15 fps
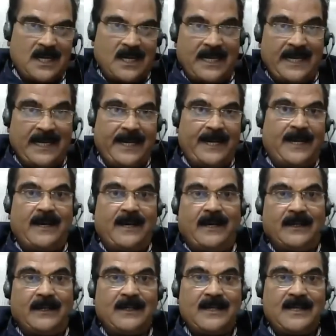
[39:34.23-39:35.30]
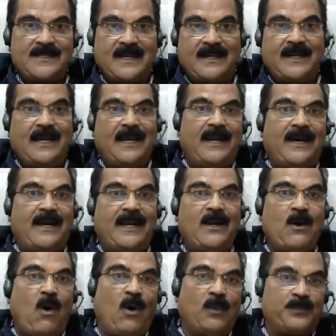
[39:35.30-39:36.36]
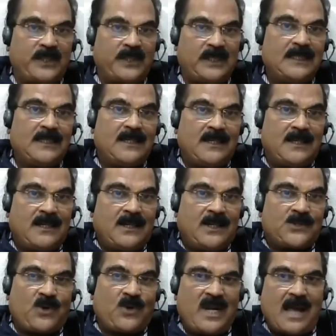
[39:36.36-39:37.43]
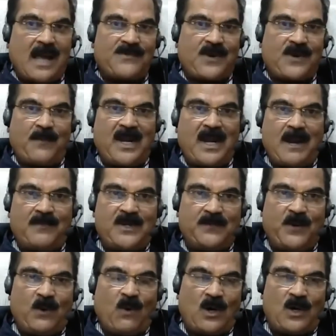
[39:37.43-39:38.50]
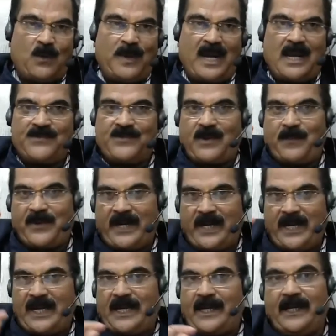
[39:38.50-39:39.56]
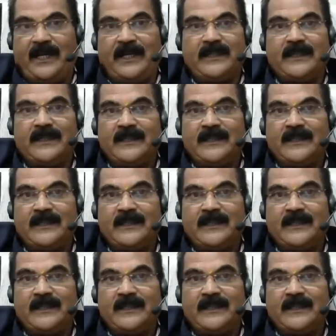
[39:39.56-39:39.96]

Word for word: A leader is a dealer in hope. So in entrepreneurship, if you want to be an entrepreneur,